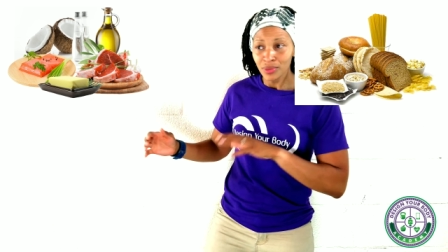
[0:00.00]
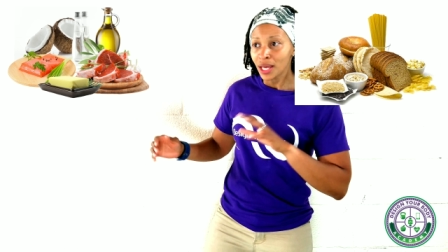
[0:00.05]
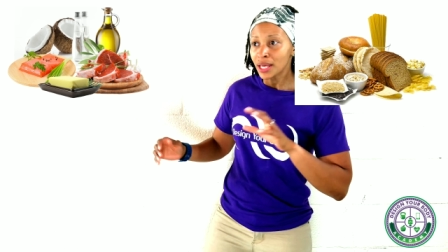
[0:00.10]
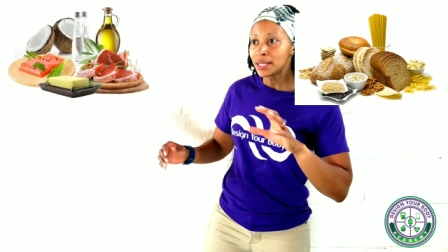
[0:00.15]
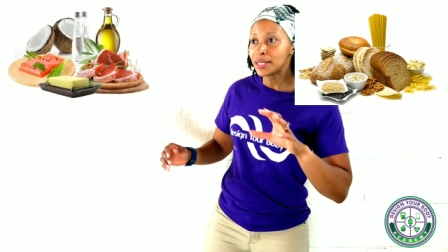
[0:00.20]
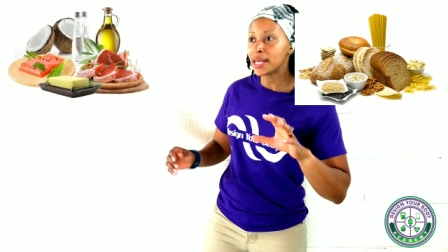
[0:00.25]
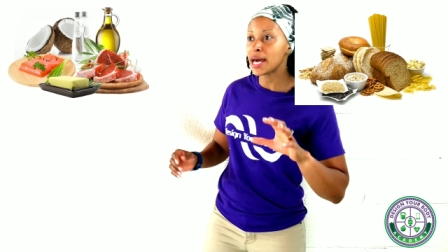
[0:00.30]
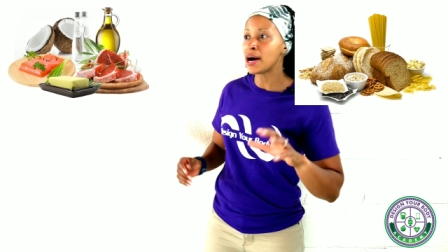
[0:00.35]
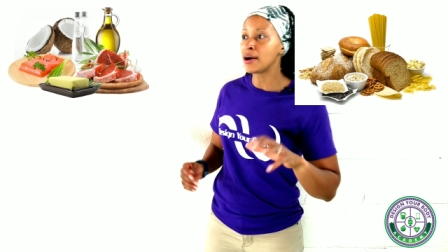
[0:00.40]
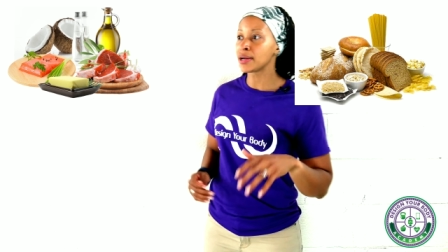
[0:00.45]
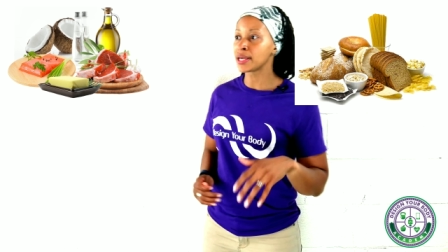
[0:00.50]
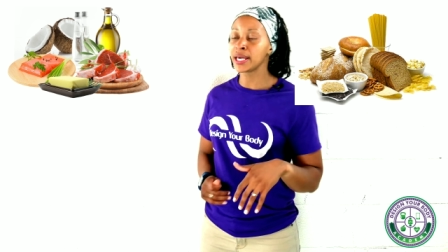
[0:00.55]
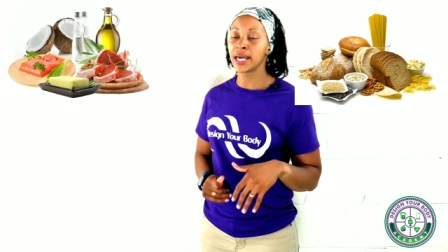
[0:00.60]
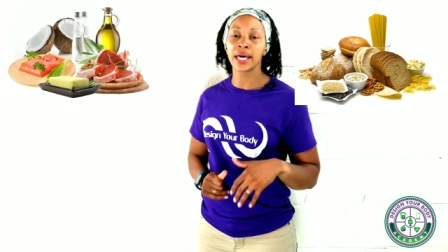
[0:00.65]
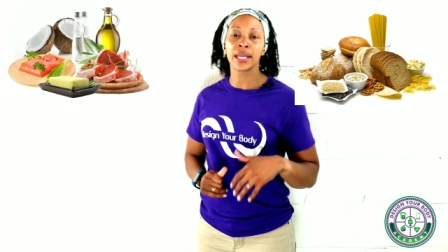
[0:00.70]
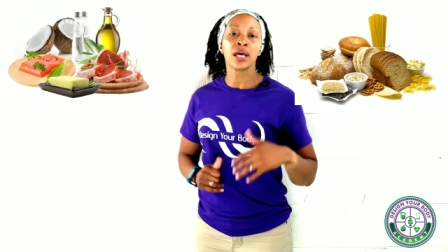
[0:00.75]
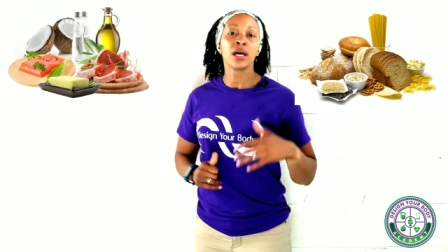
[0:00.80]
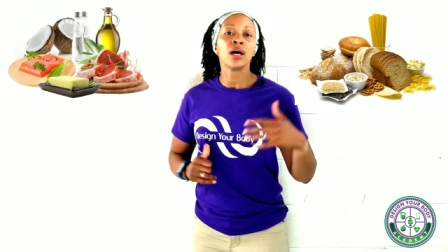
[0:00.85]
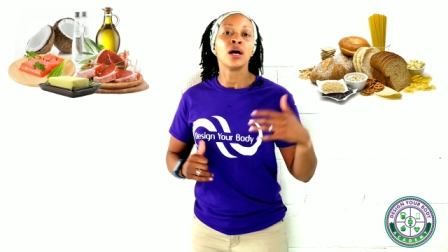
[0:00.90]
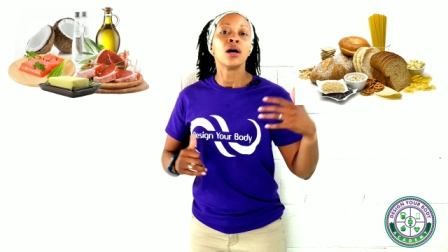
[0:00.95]
Now
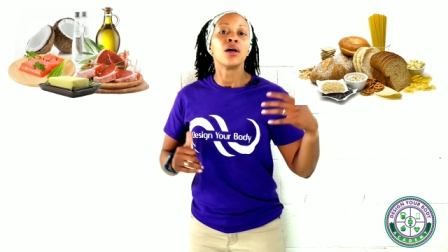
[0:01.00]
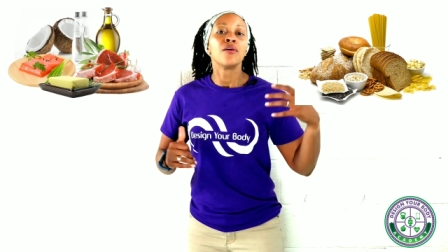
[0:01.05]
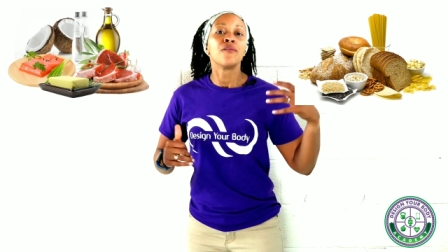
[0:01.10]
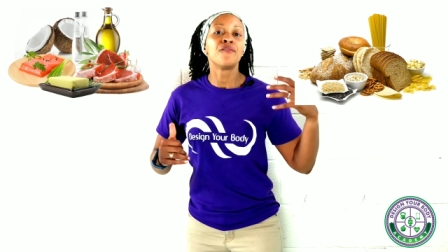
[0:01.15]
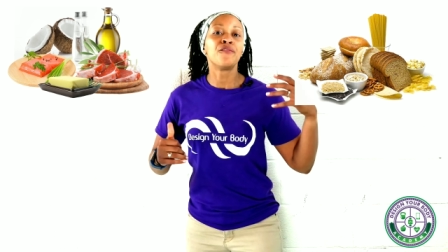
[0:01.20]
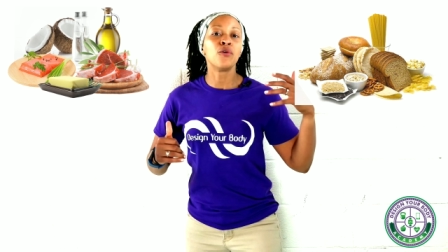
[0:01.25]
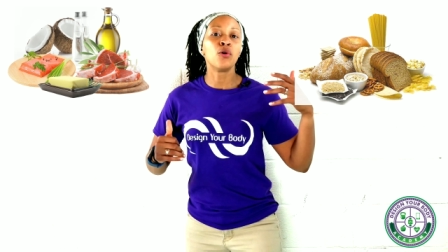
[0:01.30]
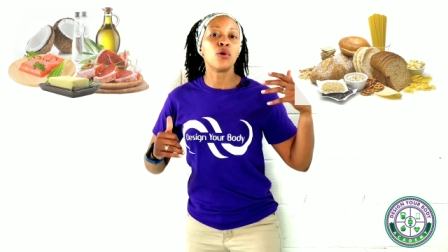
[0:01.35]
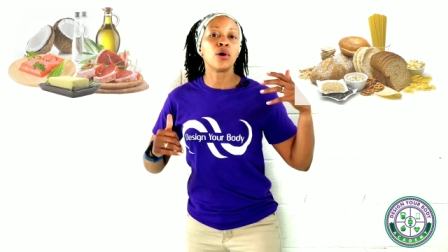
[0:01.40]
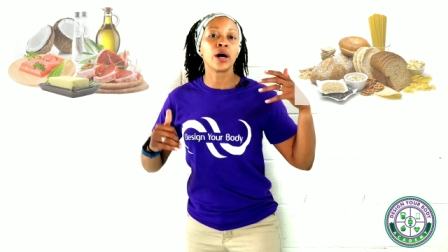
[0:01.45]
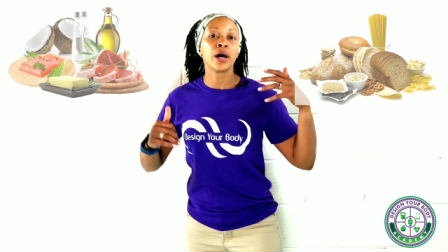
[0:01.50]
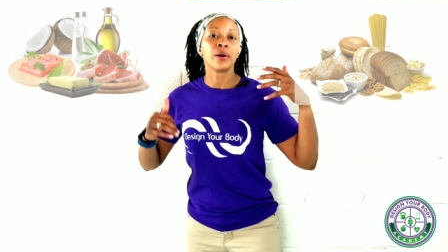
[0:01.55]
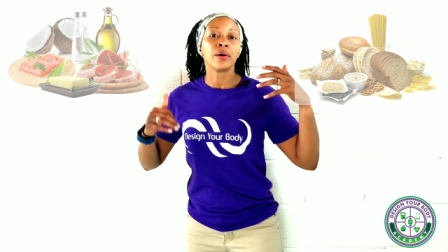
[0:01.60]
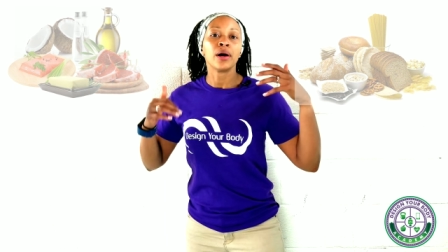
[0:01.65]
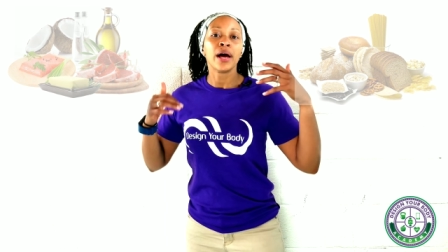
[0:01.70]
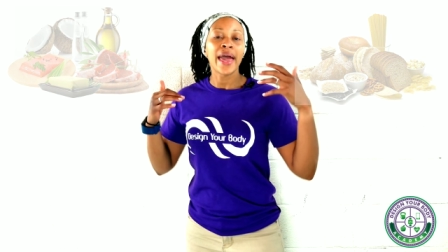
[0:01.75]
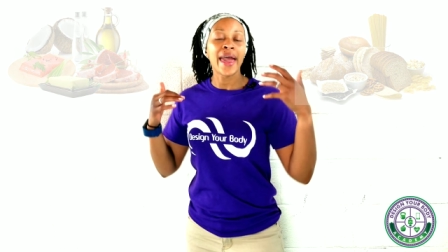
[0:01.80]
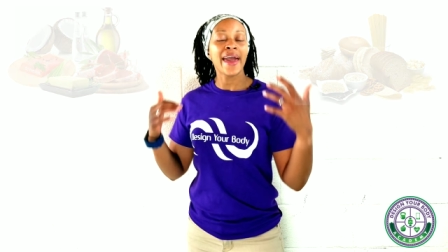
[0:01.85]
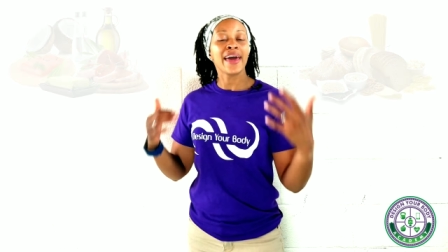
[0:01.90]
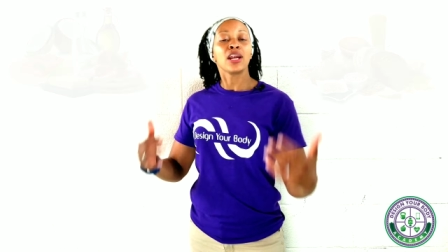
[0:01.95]
again, for
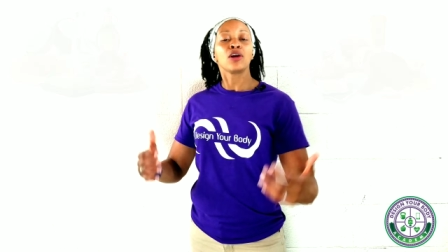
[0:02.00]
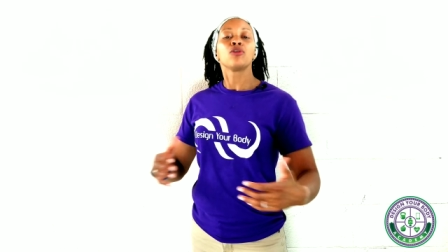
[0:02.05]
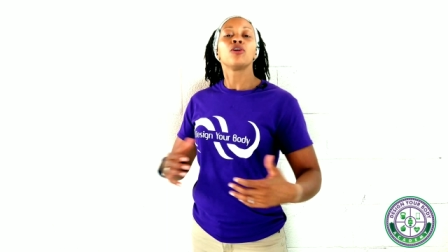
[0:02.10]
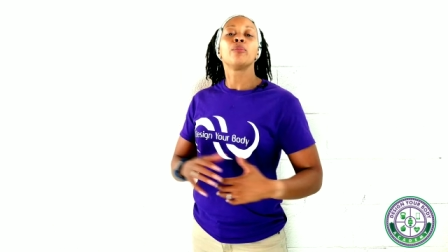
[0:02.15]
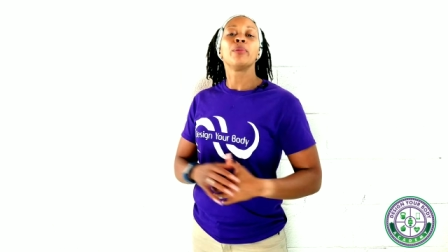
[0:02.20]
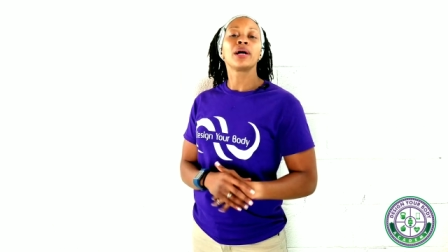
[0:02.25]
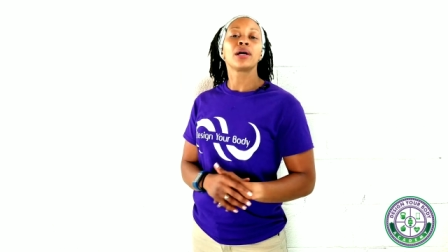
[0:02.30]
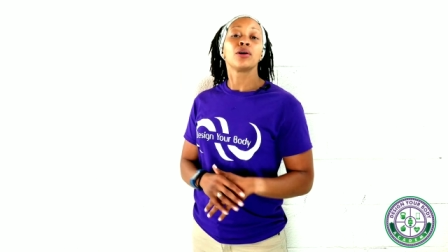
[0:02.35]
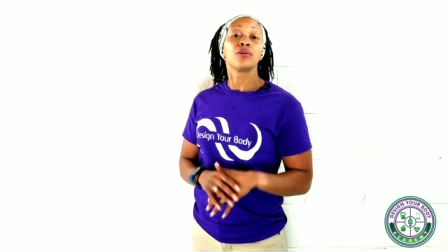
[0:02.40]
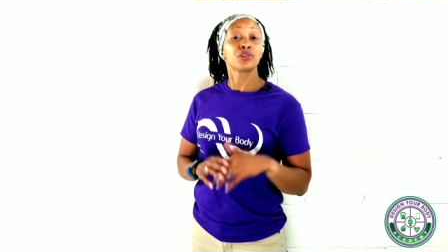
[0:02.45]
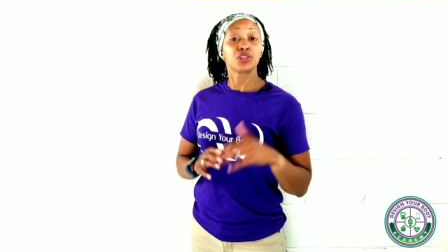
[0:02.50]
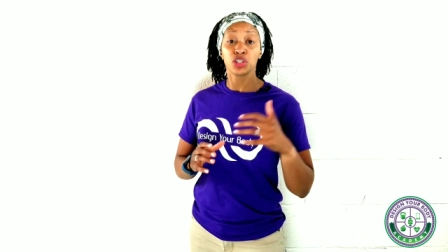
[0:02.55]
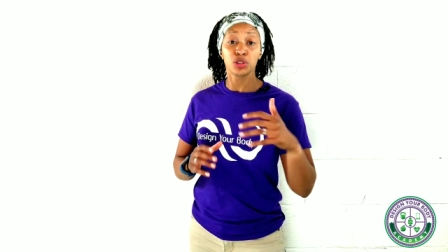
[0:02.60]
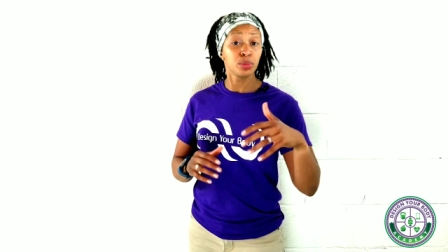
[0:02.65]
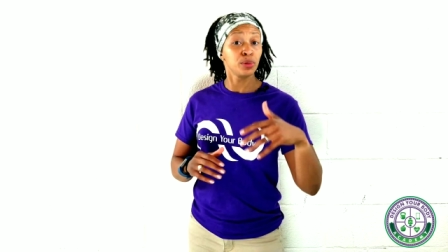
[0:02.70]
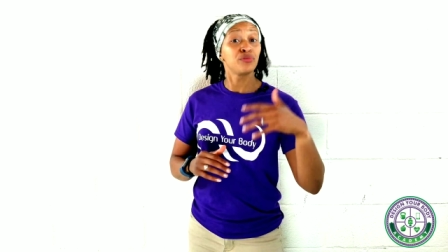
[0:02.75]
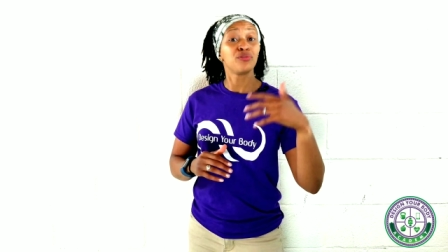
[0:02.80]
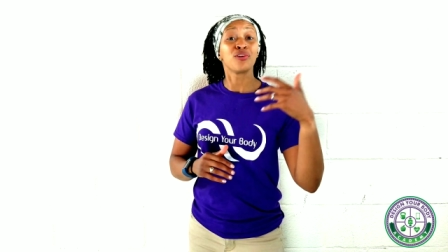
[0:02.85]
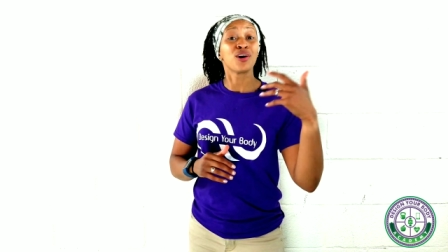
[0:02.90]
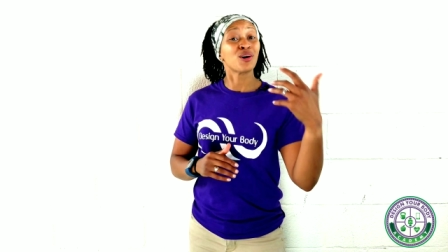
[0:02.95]
aerobic
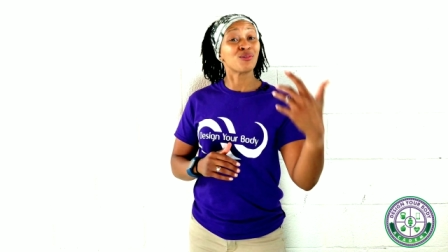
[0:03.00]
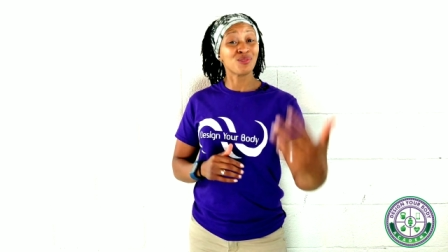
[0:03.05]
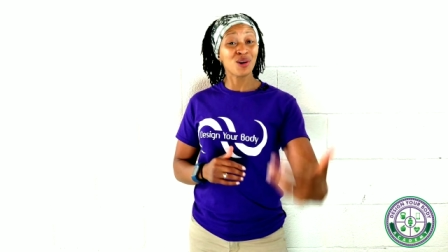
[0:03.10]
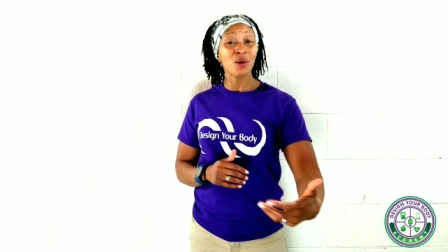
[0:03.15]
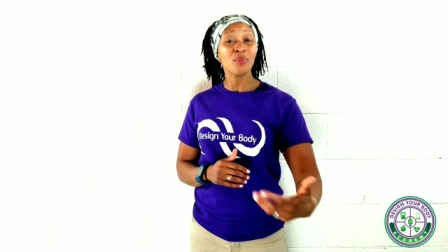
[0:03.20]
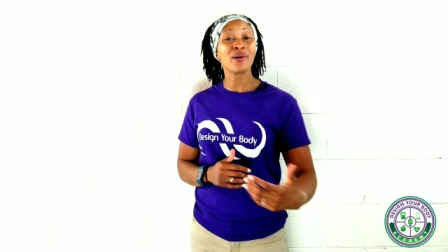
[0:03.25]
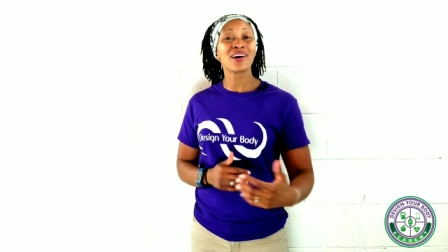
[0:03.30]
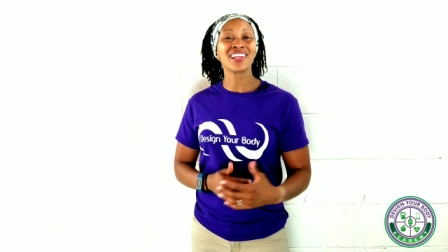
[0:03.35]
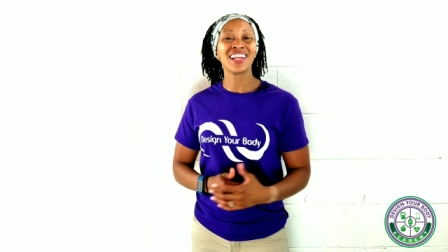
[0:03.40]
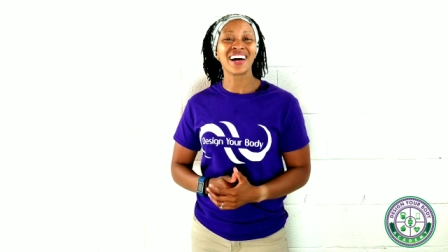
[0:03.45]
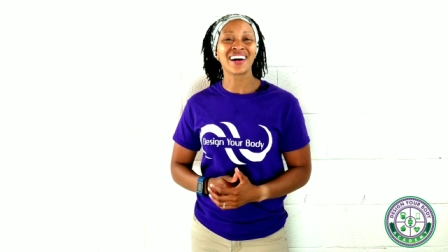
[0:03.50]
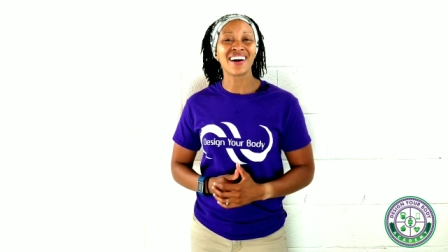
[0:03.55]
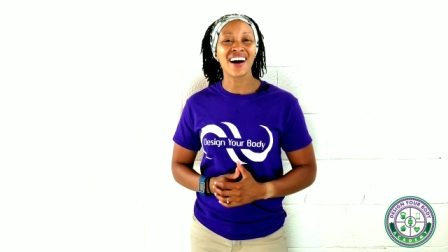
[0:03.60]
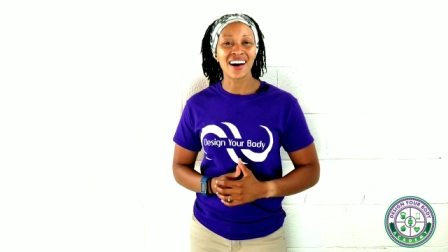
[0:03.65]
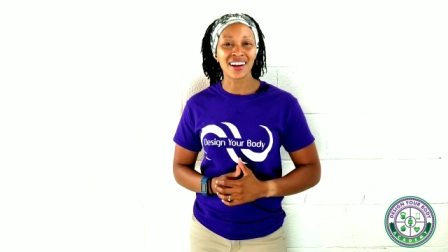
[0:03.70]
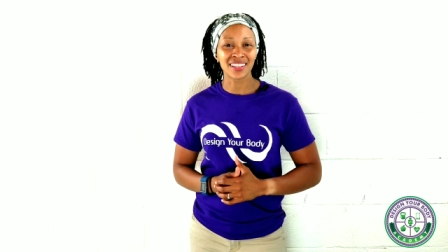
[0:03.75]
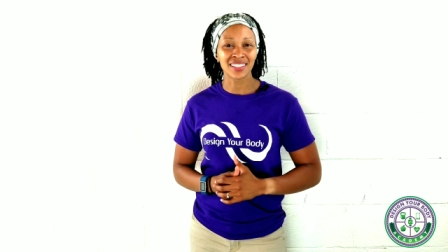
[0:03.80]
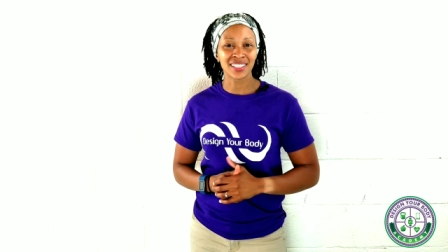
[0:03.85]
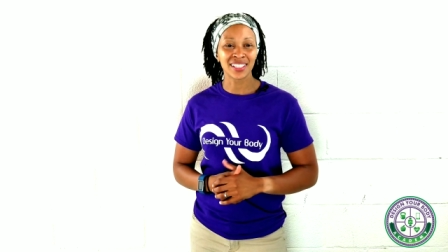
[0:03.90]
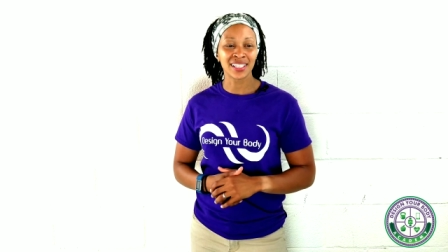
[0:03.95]

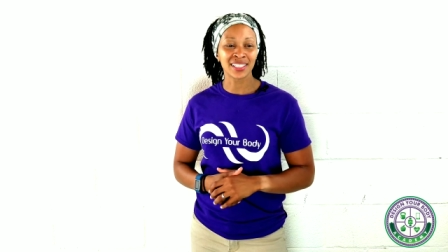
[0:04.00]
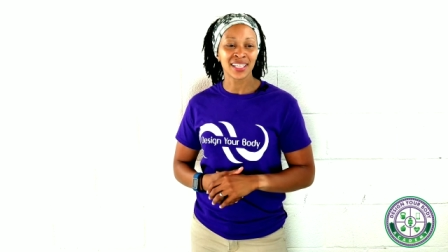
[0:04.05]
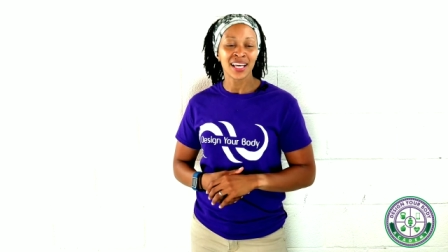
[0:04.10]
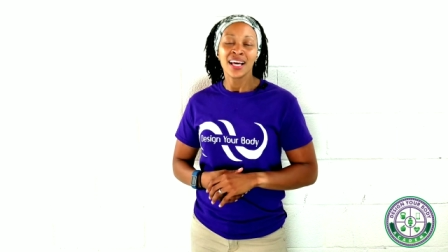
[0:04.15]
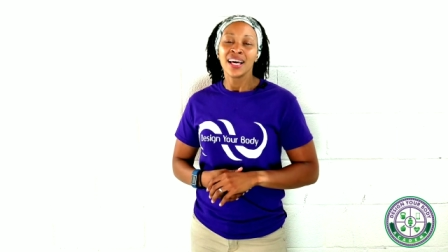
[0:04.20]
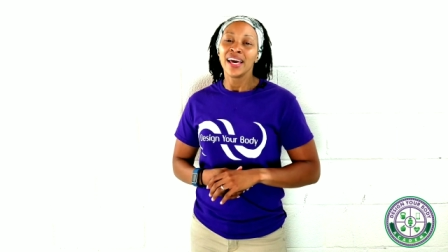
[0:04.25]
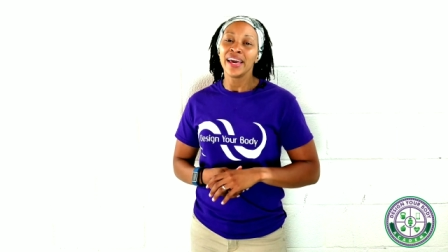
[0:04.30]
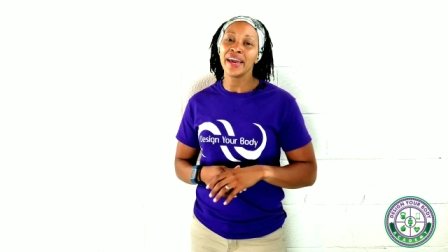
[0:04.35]
glycolysis,